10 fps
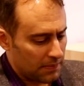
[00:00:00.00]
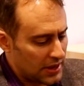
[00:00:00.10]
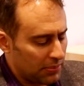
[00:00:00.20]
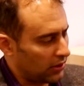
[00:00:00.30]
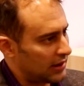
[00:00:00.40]

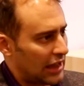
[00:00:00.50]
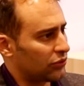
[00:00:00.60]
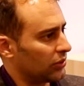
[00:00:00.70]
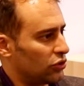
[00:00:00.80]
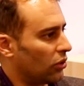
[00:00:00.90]
people are
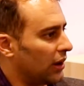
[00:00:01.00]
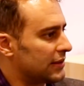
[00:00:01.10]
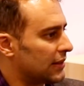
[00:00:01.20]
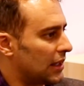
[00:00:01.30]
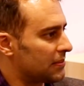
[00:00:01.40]
naturally drawn
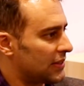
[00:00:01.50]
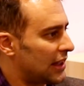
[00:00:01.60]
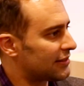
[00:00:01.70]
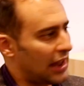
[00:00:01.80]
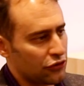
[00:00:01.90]
to them. And
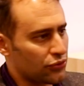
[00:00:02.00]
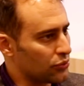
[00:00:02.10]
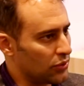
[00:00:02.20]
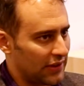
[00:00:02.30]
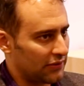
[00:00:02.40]
that's not
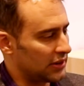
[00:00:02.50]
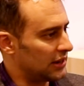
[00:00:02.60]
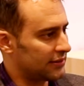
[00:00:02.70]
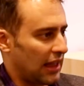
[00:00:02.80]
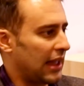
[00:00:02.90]
true of
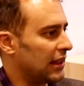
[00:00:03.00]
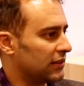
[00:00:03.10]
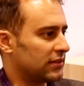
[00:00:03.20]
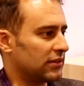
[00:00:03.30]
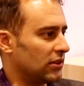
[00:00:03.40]
every
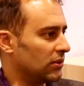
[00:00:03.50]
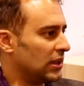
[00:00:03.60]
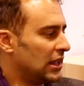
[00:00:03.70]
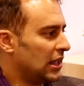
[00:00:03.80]
science. You know,